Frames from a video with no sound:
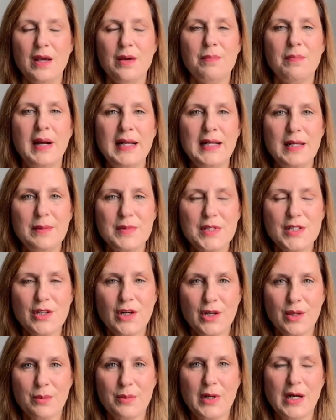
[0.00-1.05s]
My name is
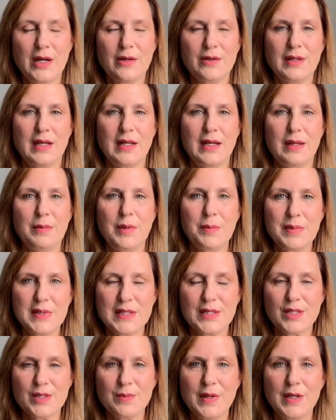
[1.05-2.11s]
Donna Brown, and I'm a
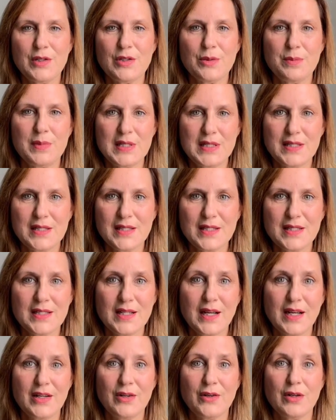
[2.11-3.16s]
business mentor, business
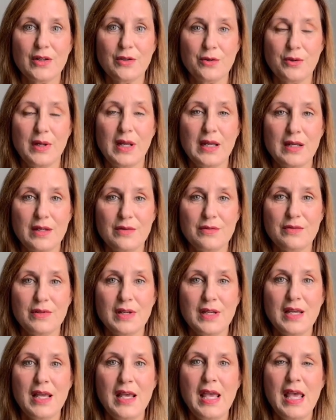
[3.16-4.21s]
designer, and creative.
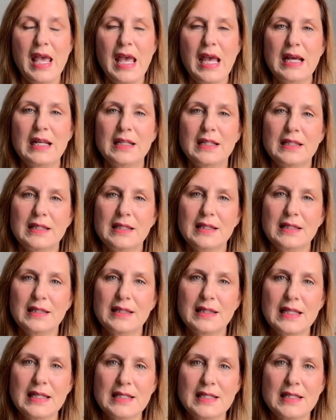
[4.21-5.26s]
And
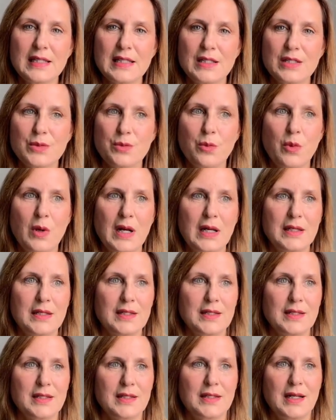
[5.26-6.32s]
this is what
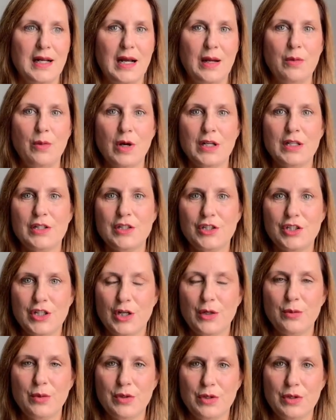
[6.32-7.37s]
I want to share
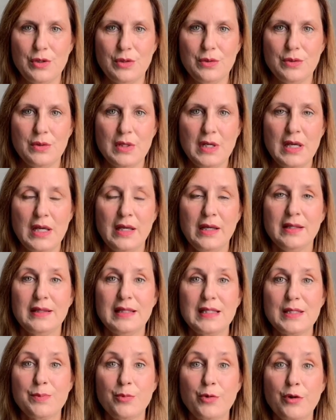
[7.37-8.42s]
with you.
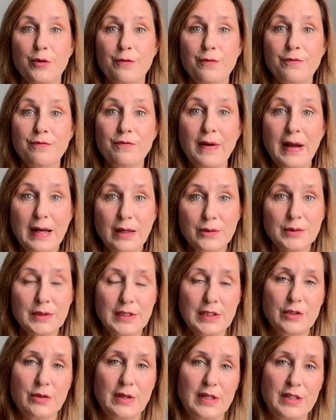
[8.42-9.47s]
This profoundly
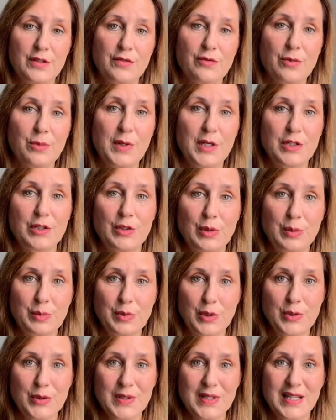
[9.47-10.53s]
transformational
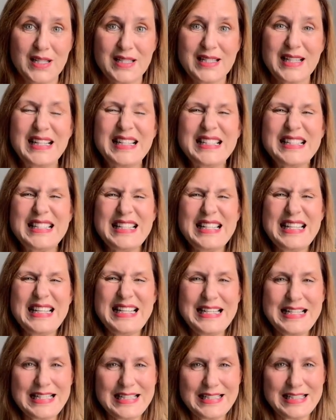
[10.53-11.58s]
process that is
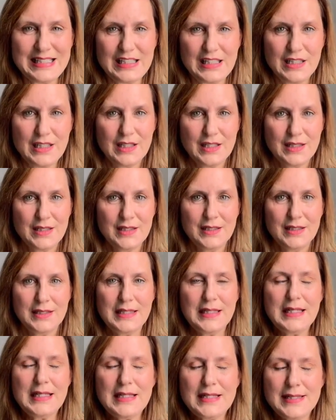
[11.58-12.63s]
easy
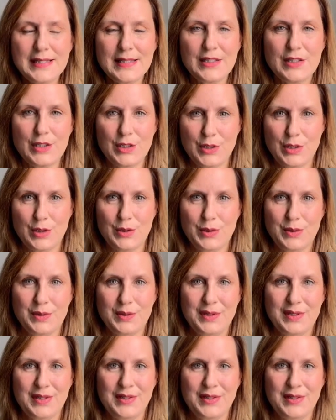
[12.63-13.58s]
to do.